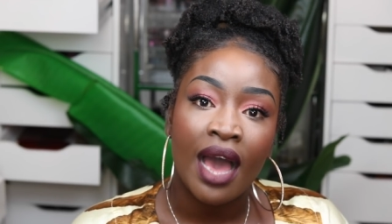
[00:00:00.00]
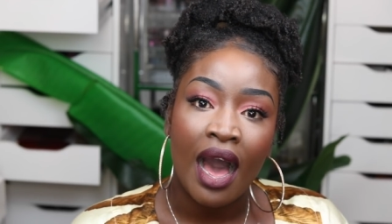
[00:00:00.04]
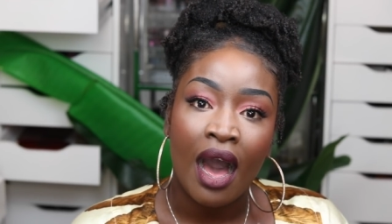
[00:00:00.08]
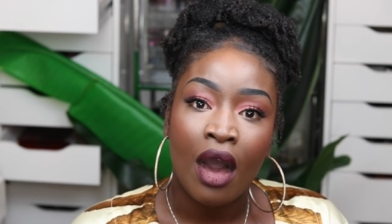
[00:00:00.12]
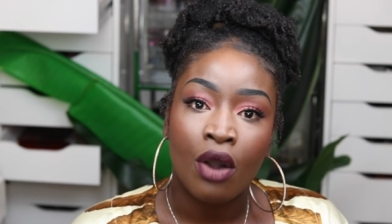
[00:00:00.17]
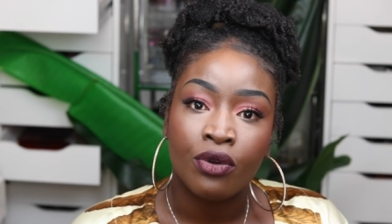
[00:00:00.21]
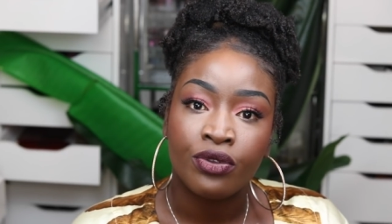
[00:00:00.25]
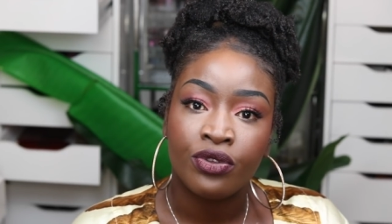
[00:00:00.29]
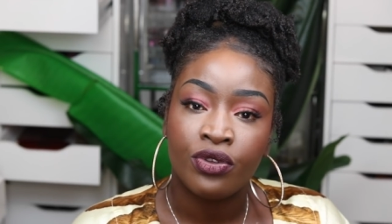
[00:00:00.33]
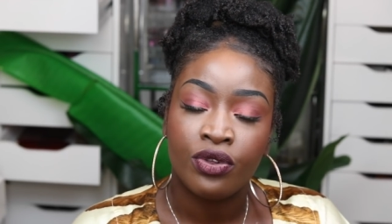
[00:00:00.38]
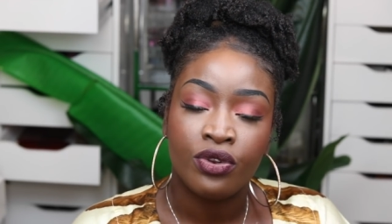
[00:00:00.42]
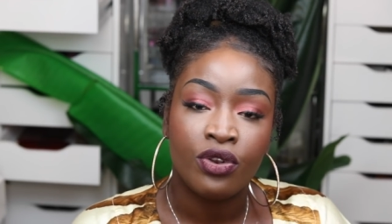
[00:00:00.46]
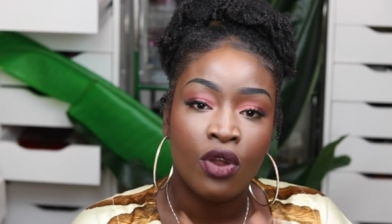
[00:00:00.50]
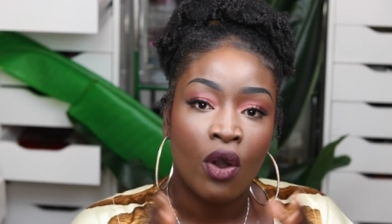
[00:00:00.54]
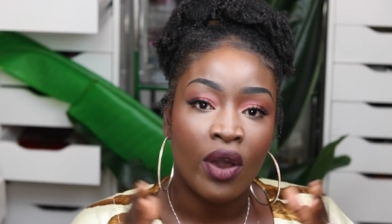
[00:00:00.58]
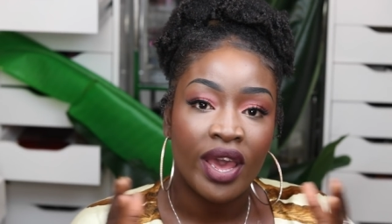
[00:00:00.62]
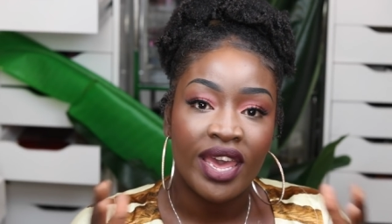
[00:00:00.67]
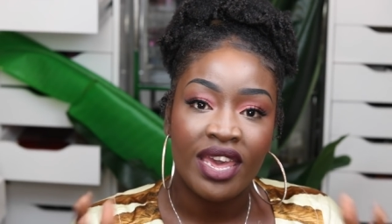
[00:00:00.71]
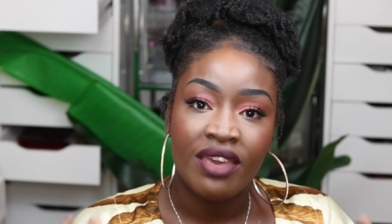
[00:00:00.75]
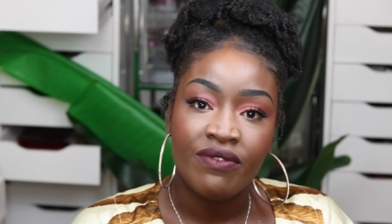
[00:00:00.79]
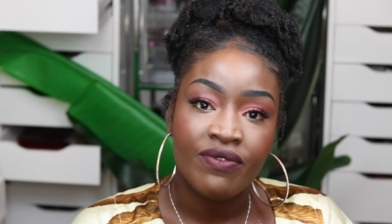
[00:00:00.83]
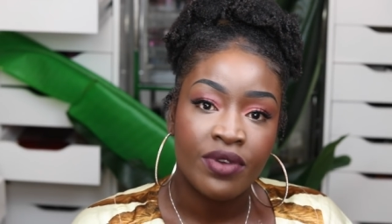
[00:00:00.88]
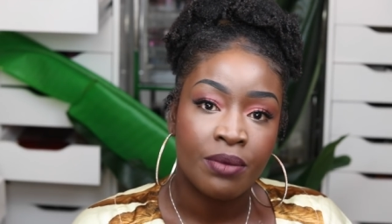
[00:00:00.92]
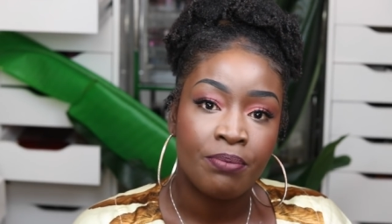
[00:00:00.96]
out to not
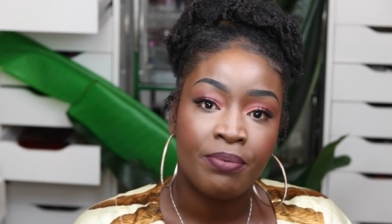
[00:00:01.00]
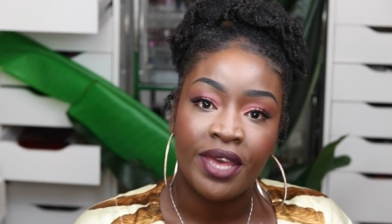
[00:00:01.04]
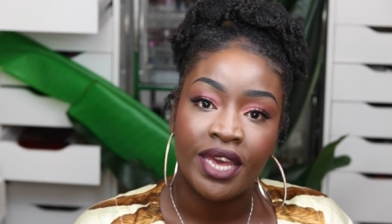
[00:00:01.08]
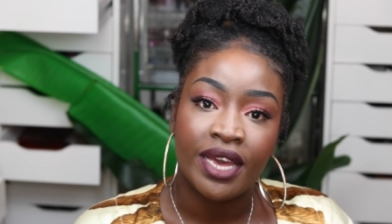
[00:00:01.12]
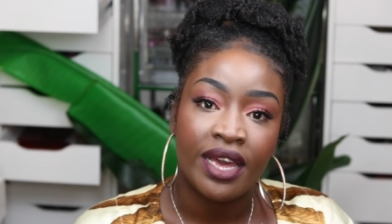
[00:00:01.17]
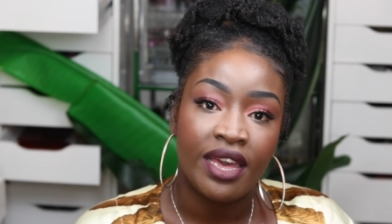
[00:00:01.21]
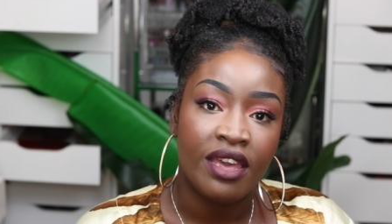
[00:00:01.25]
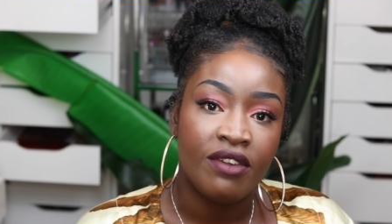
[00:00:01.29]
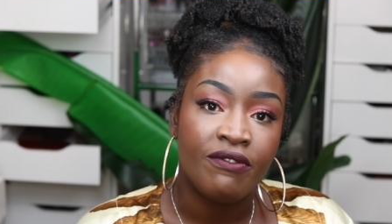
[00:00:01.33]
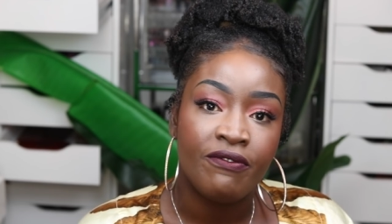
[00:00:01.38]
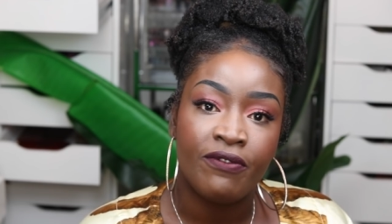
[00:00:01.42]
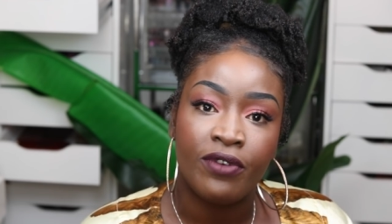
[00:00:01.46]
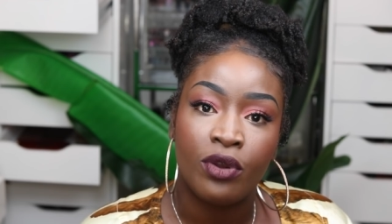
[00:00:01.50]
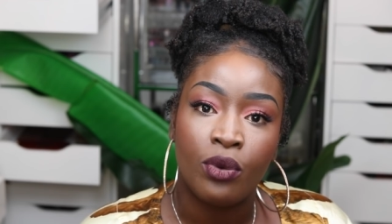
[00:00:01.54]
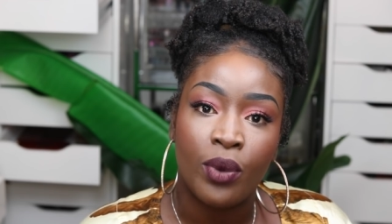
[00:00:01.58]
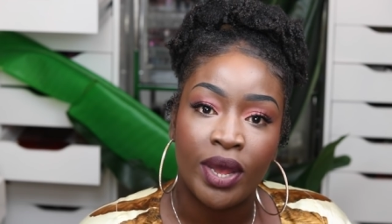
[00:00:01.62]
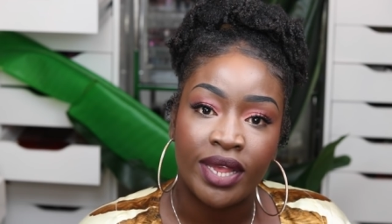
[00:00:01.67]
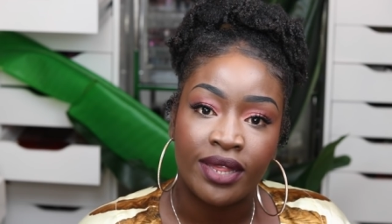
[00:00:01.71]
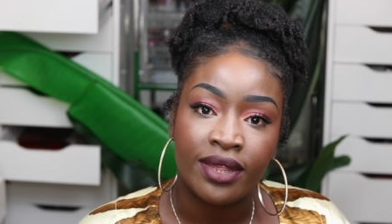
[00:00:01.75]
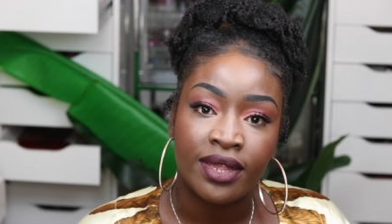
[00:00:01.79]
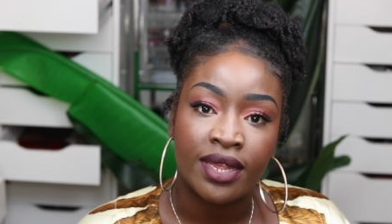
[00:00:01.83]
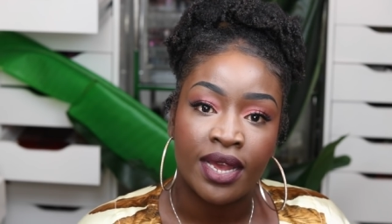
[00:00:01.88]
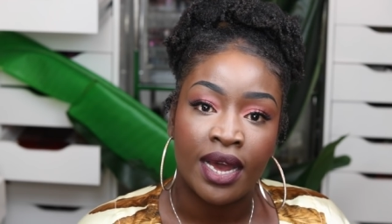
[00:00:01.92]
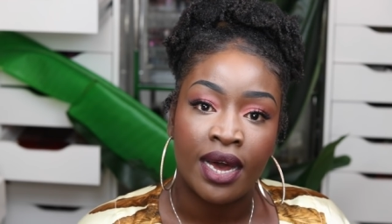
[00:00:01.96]
even being
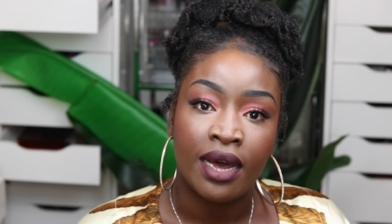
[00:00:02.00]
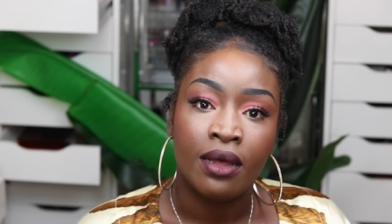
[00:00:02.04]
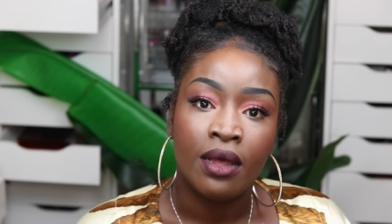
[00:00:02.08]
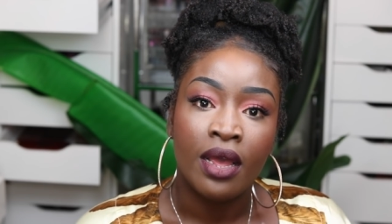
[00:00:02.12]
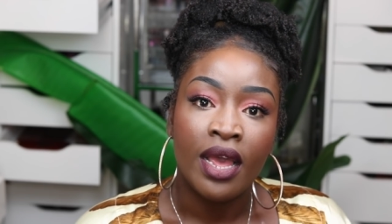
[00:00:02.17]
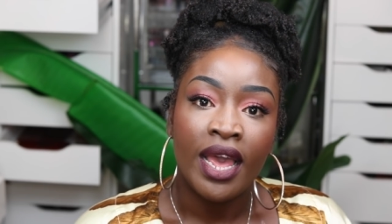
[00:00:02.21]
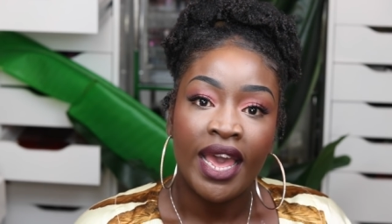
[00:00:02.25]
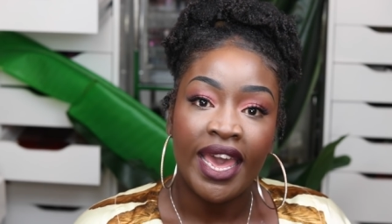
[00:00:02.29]
influencer.